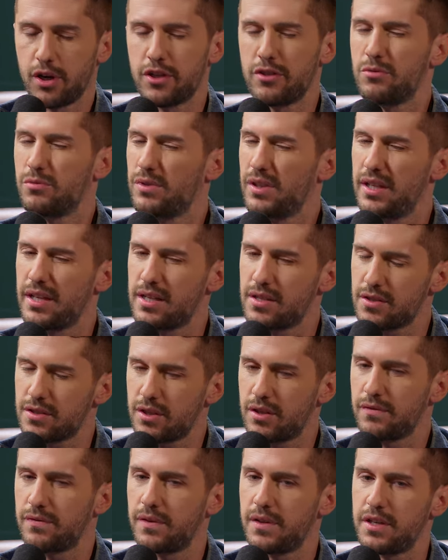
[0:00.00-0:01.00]
Are you really
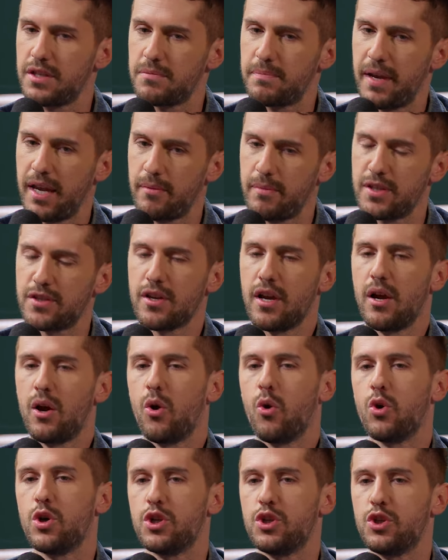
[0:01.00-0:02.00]
concerned for these babies?
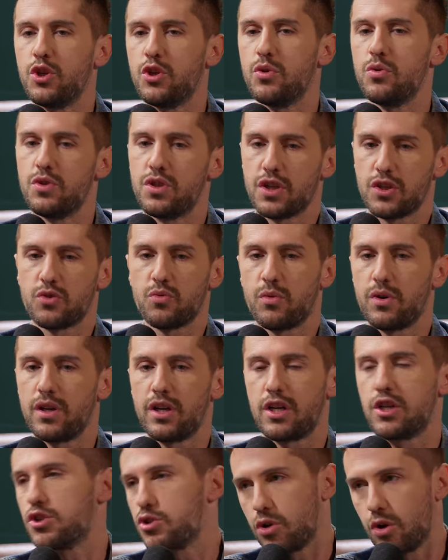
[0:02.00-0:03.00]
Or do you just want to
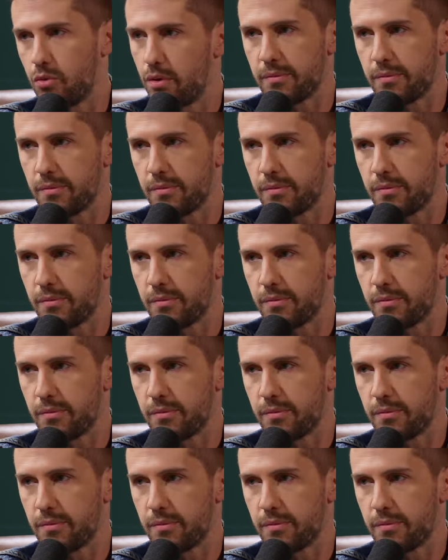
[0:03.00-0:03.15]
control